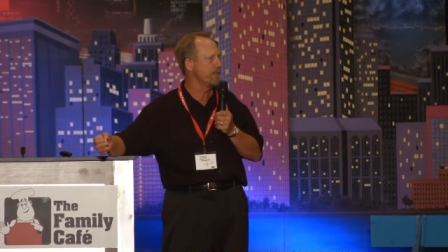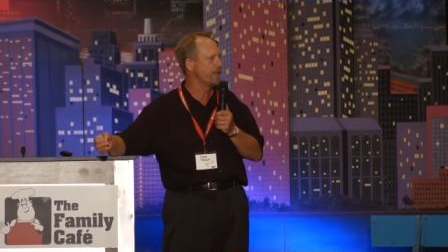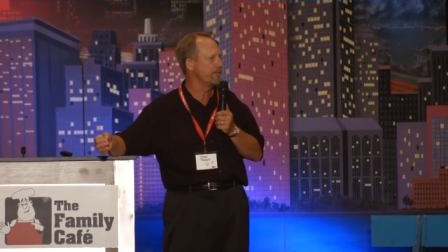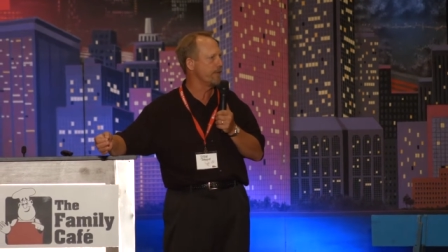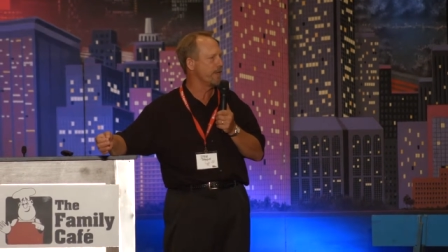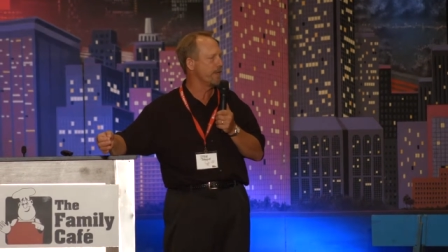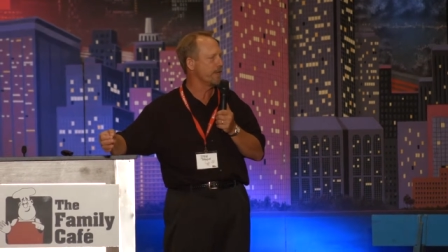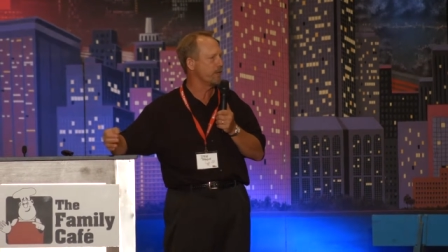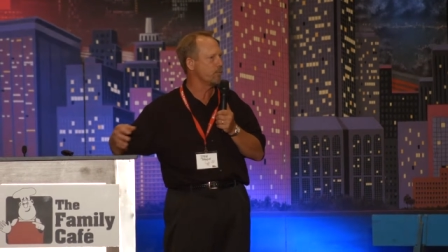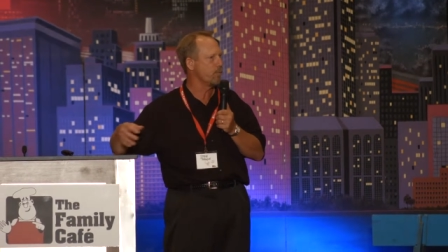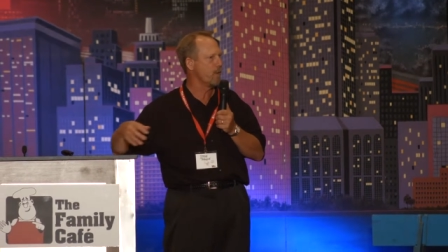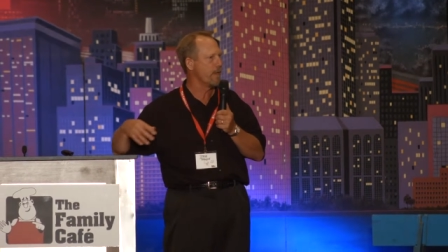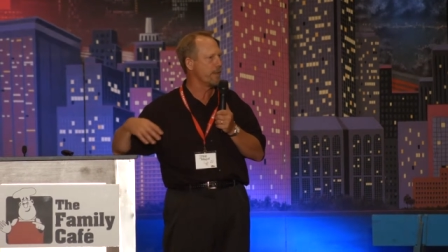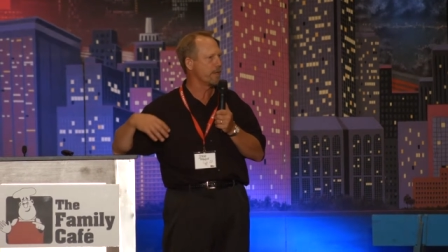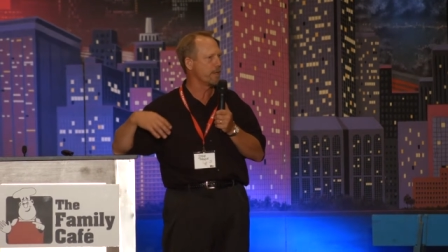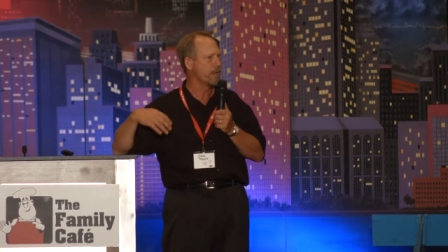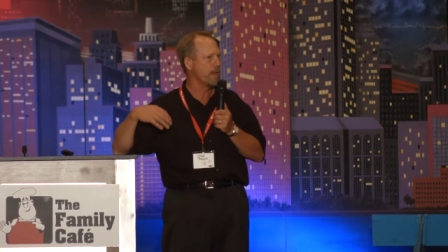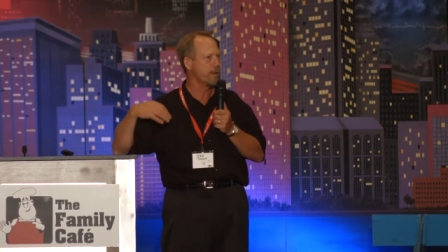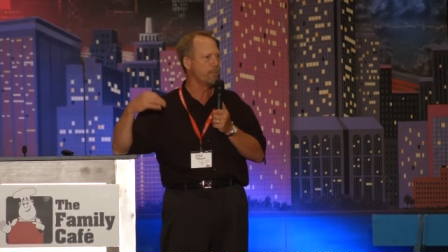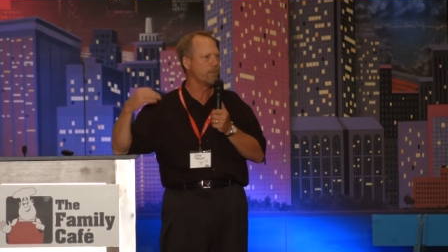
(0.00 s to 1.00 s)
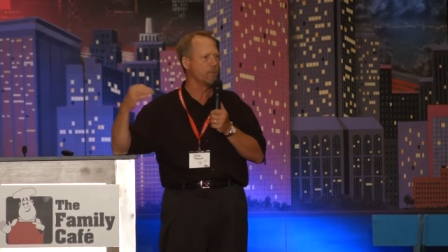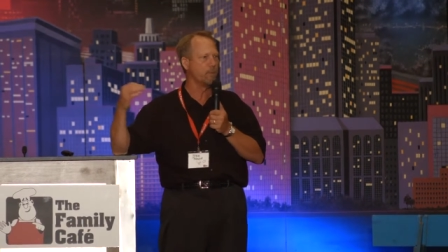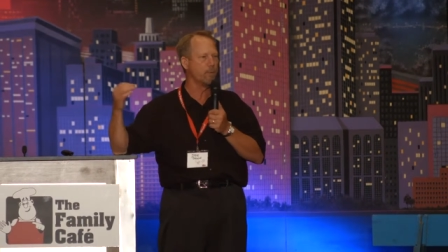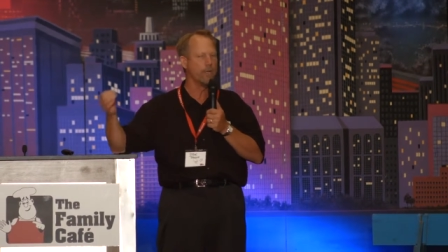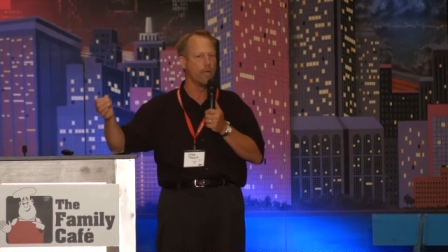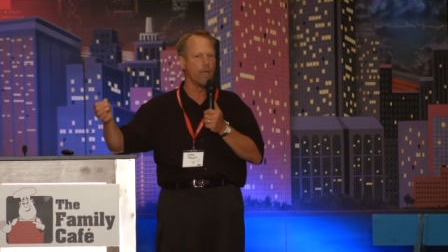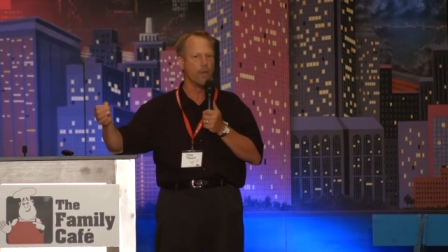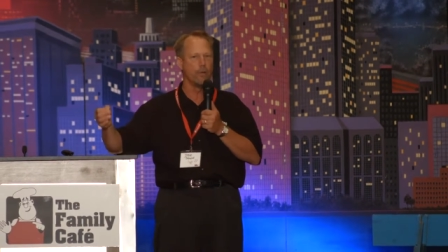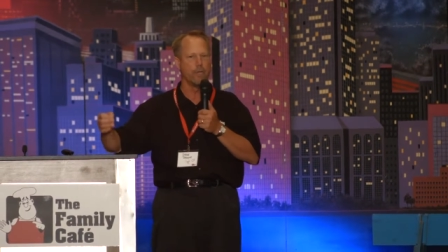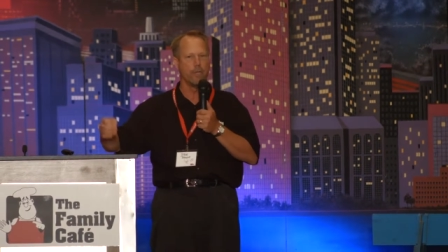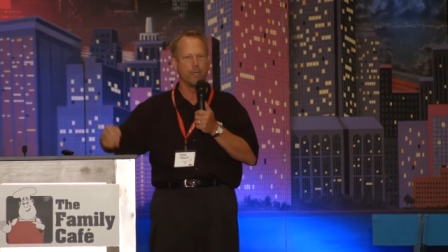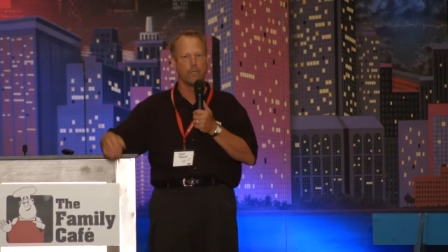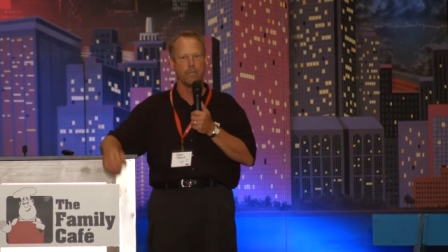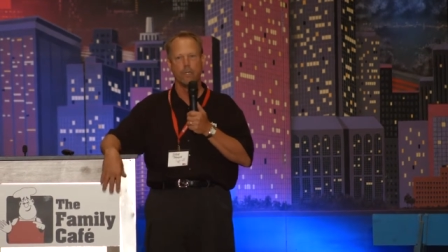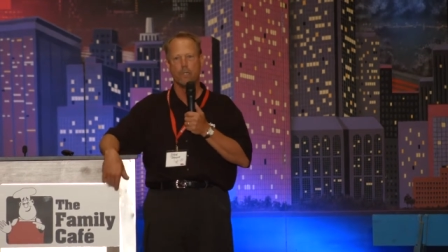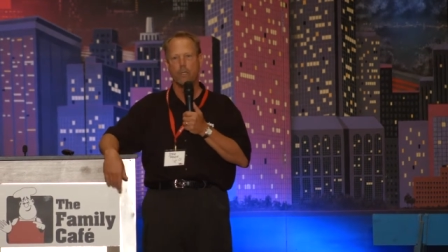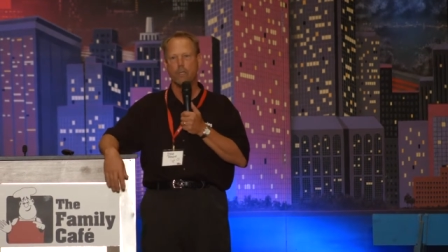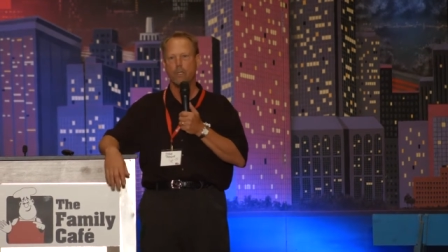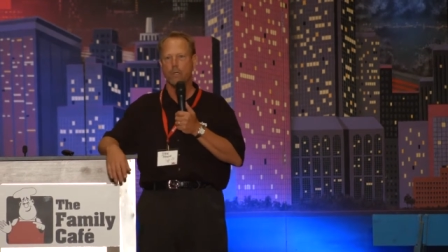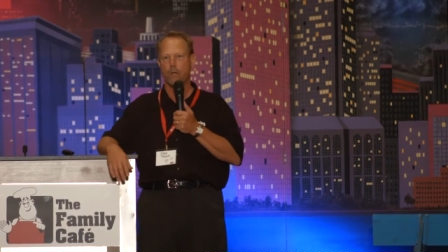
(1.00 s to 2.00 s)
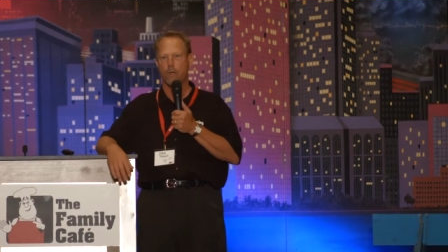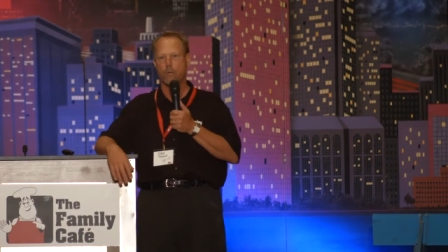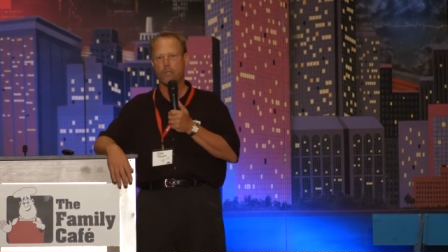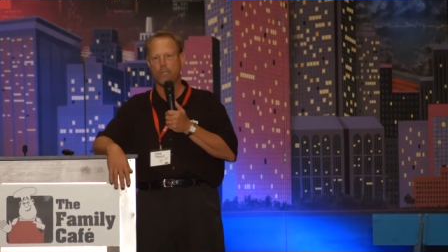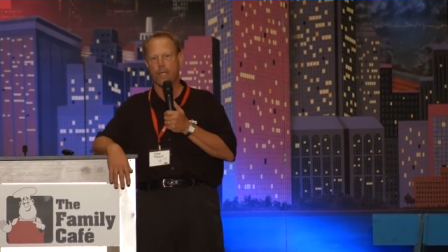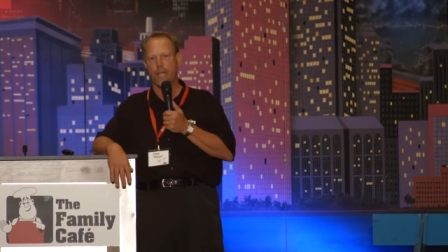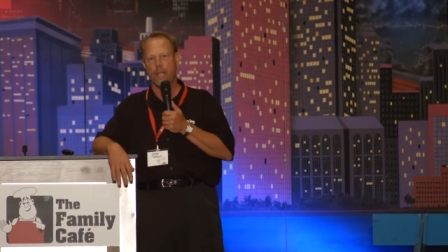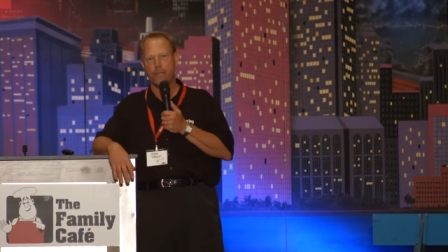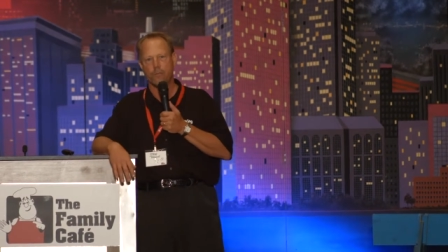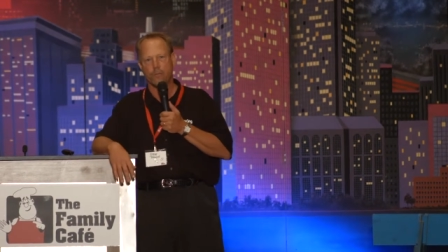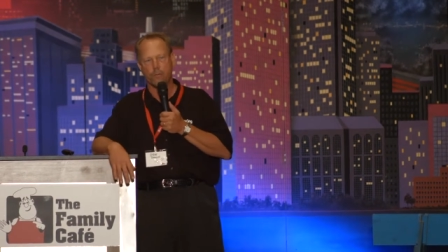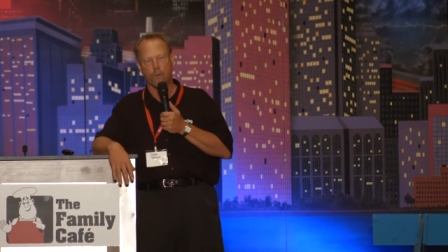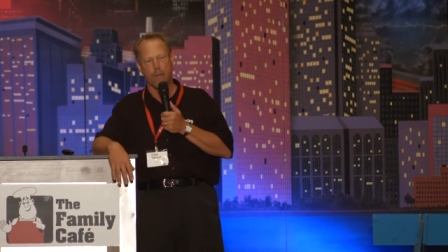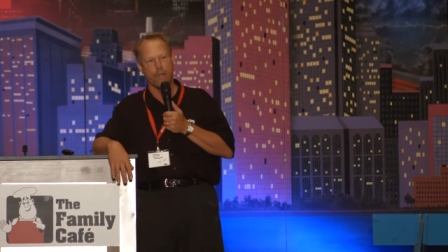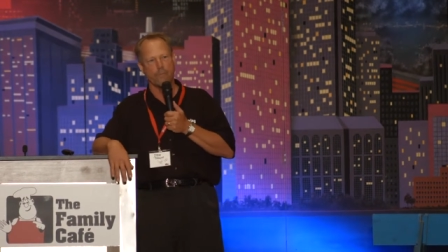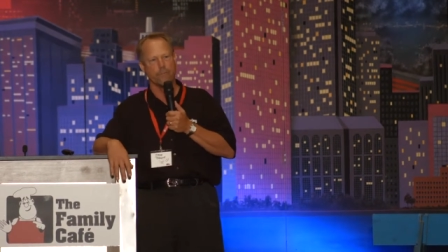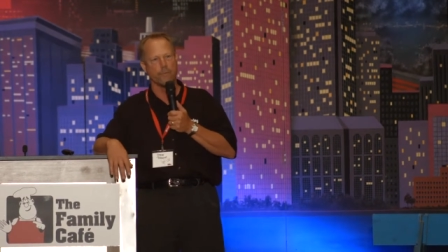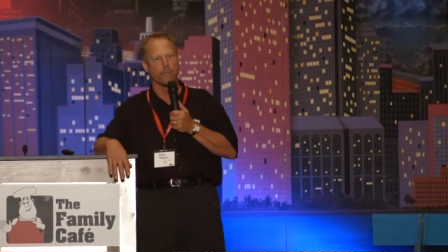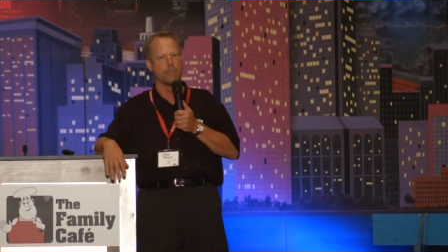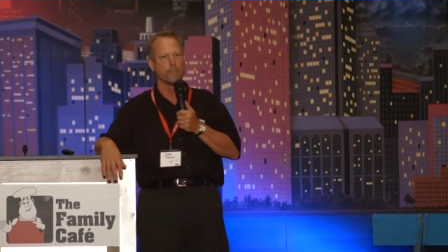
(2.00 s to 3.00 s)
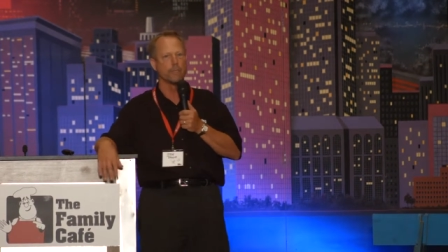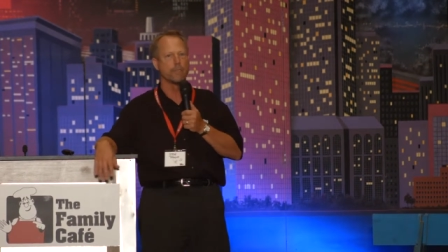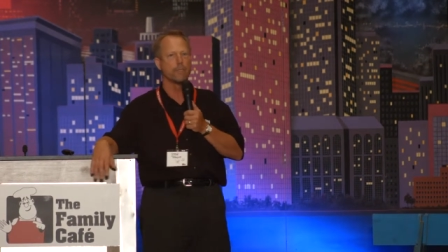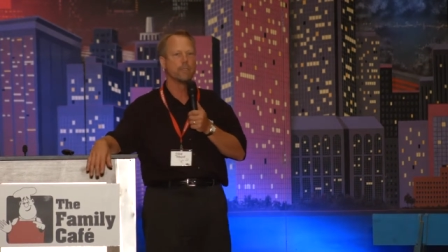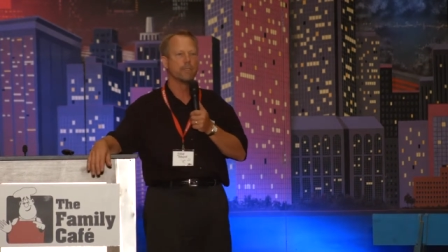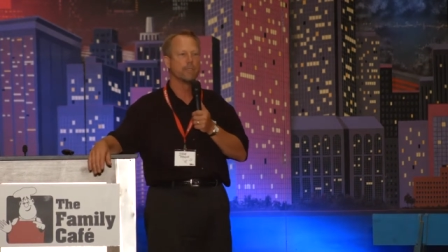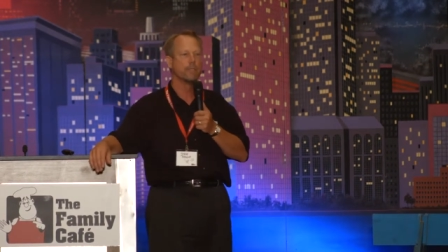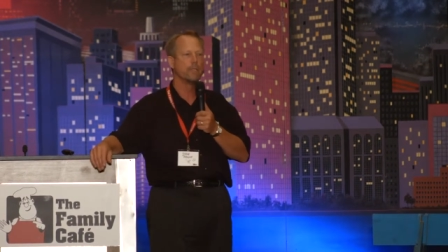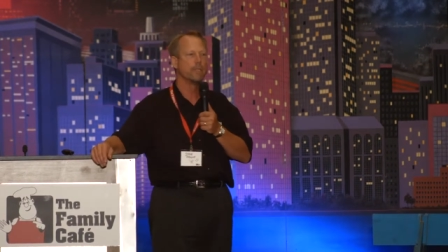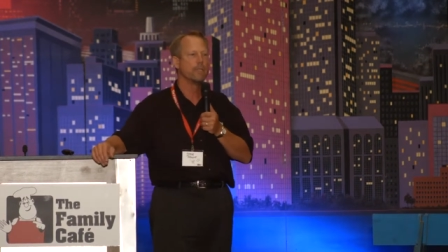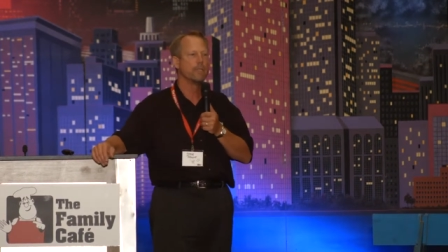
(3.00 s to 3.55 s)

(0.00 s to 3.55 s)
the event while the gunman reloaded or changed rifles.